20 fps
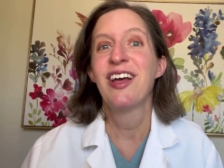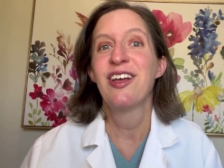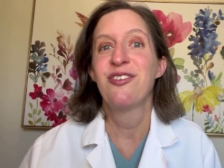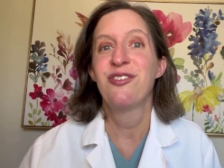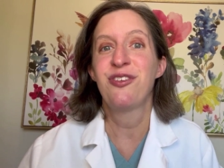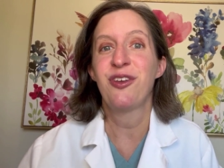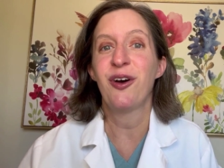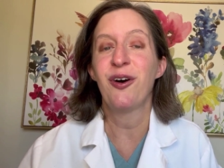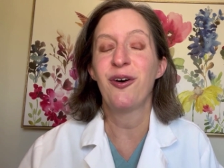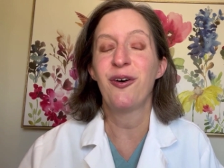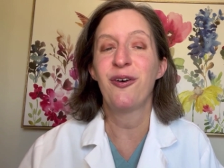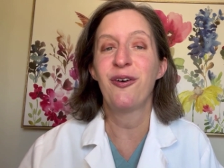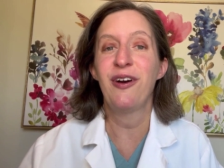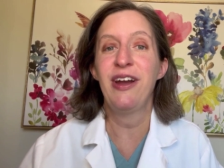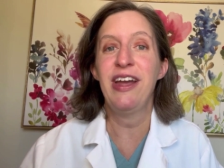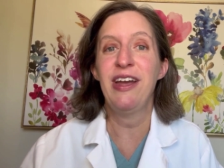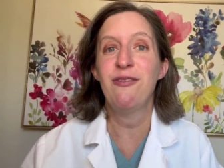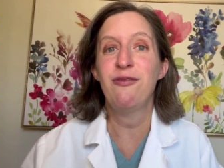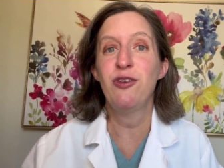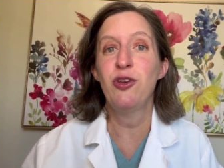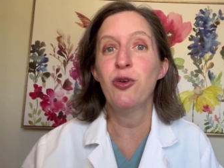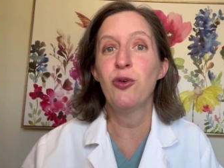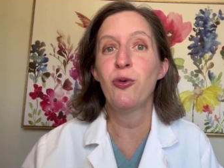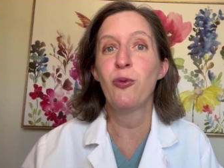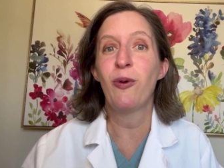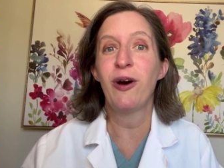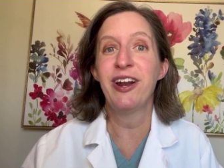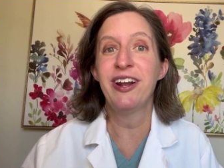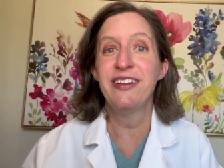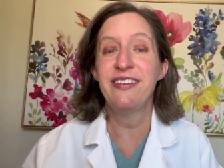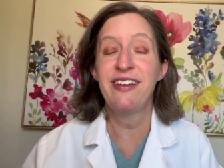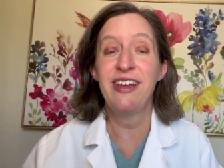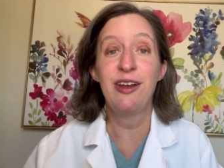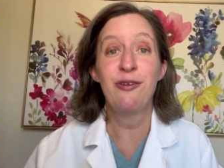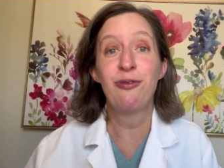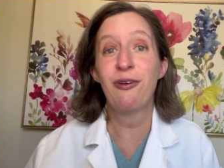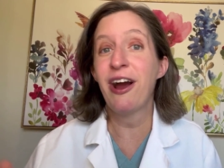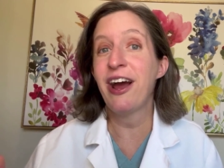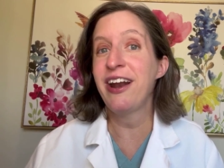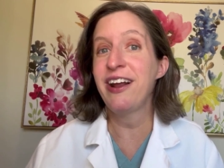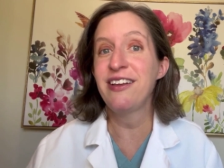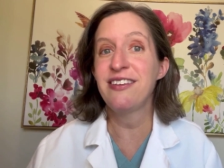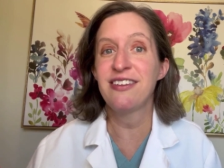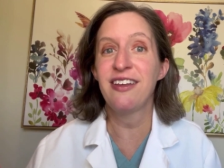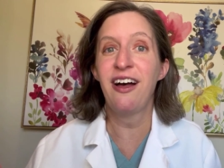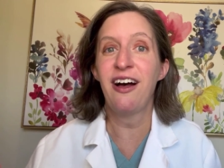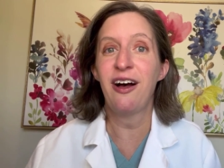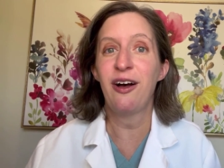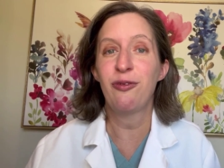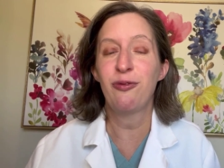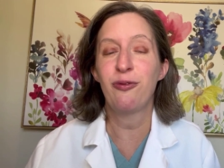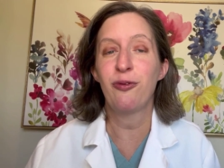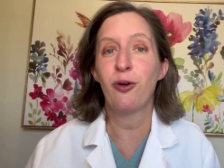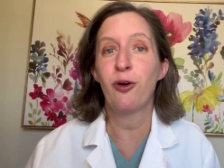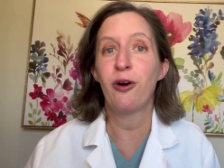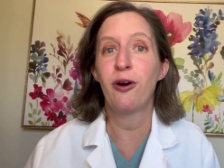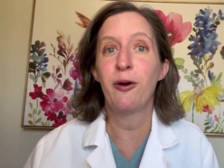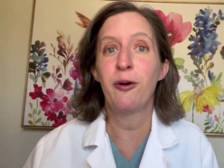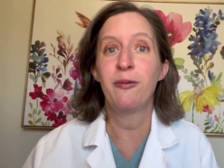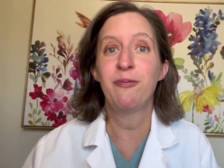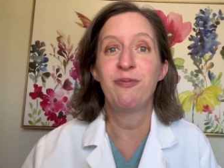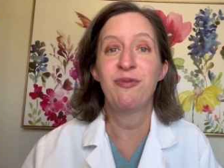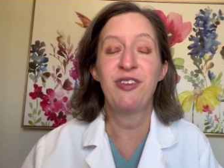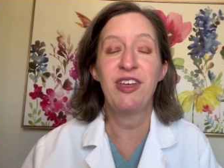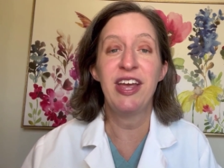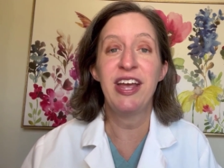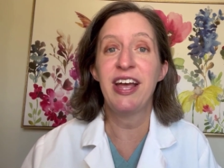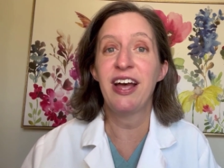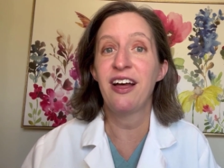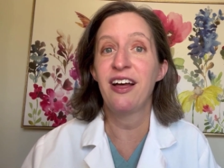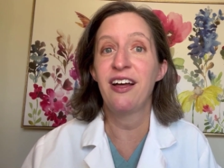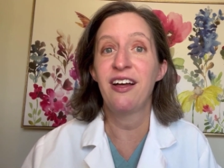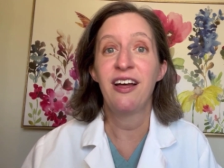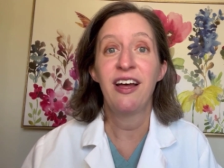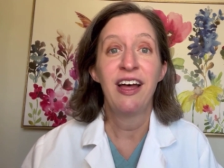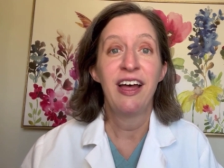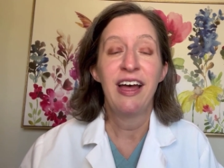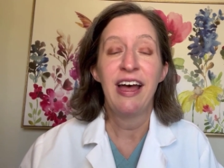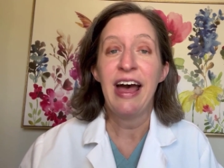So if you want to take Fridays off or take a